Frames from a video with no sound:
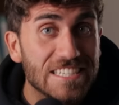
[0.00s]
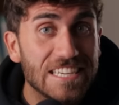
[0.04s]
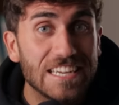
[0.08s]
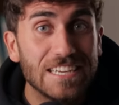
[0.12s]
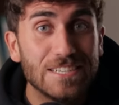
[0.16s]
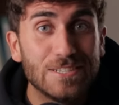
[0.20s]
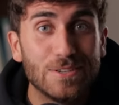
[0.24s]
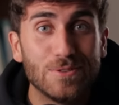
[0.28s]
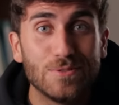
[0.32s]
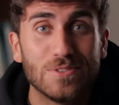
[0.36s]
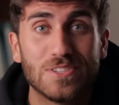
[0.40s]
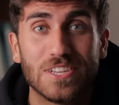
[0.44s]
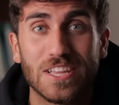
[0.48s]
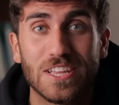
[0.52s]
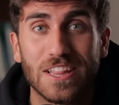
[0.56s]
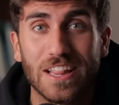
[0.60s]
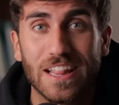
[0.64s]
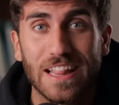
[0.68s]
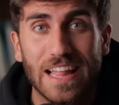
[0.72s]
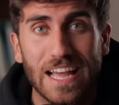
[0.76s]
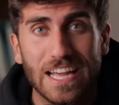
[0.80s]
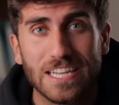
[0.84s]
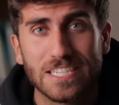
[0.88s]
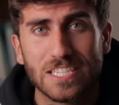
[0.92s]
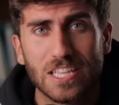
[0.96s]
Stay tuned to the
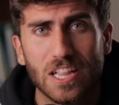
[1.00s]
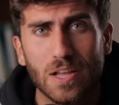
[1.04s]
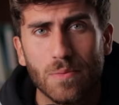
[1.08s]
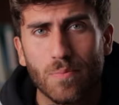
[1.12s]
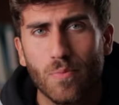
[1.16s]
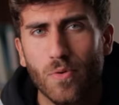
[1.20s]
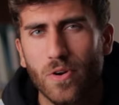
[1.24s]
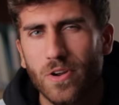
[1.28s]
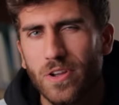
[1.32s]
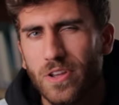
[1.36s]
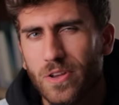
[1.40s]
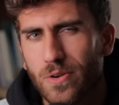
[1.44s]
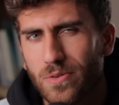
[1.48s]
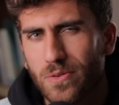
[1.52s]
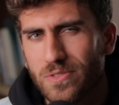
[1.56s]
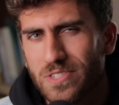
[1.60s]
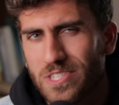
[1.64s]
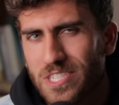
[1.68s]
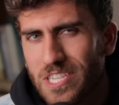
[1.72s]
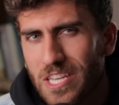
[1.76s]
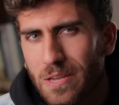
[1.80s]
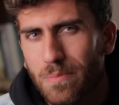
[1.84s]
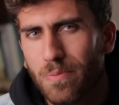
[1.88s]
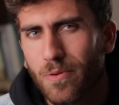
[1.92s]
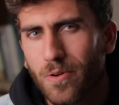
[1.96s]
last clip where he
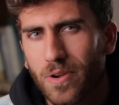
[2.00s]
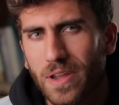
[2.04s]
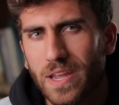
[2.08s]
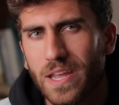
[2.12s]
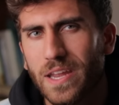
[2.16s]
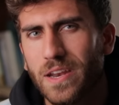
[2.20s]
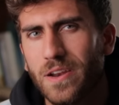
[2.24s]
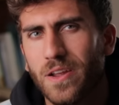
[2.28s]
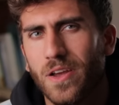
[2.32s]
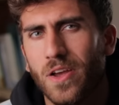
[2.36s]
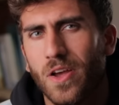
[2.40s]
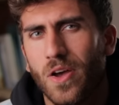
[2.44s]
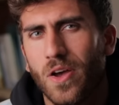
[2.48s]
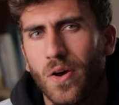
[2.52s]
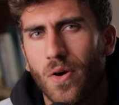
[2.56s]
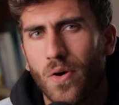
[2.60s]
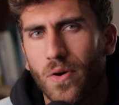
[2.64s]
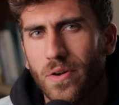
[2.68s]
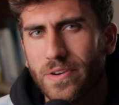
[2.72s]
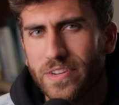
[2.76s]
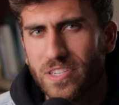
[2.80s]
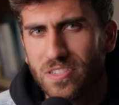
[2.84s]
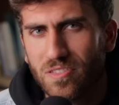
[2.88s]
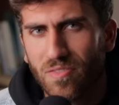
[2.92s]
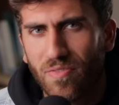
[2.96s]
goes deeper in
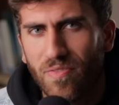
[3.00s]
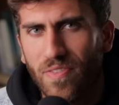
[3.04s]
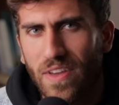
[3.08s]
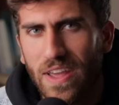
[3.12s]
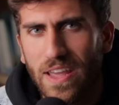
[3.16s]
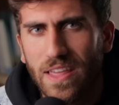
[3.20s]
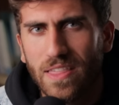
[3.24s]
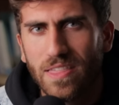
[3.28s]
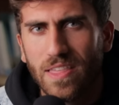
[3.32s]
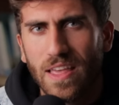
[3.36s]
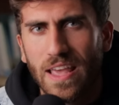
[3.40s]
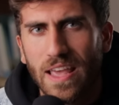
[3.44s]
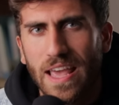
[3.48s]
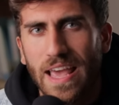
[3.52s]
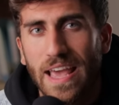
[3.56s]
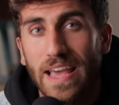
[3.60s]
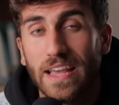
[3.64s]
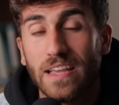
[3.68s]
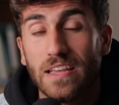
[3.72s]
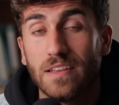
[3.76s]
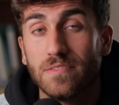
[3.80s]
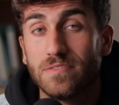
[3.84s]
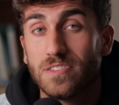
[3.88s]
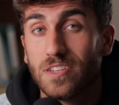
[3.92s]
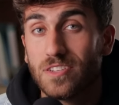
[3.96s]
on his faith
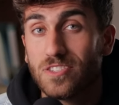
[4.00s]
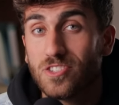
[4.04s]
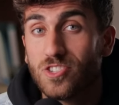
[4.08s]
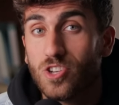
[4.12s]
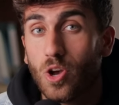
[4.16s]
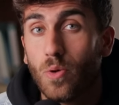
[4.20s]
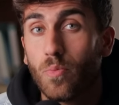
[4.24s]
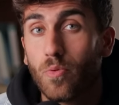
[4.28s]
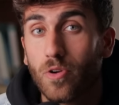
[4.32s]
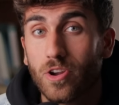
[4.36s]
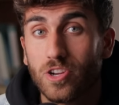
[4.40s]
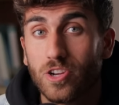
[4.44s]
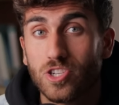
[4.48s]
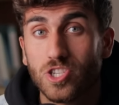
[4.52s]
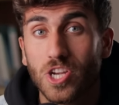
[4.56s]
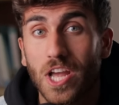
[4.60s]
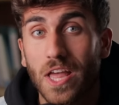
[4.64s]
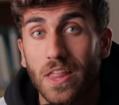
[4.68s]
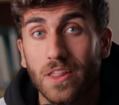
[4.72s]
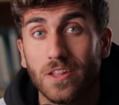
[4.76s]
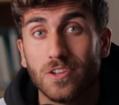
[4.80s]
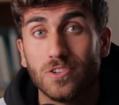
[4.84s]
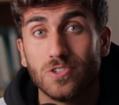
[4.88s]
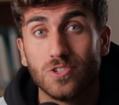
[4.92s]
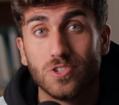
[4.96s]
and gives a sobering
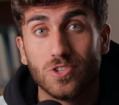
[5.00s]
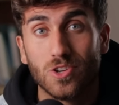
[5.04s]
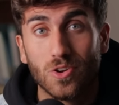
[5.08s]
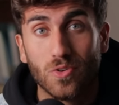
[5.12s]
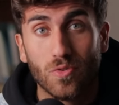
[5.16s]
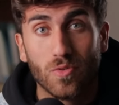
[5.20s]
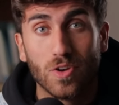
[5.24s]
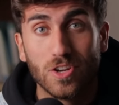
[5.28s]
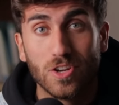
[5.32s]
challenge to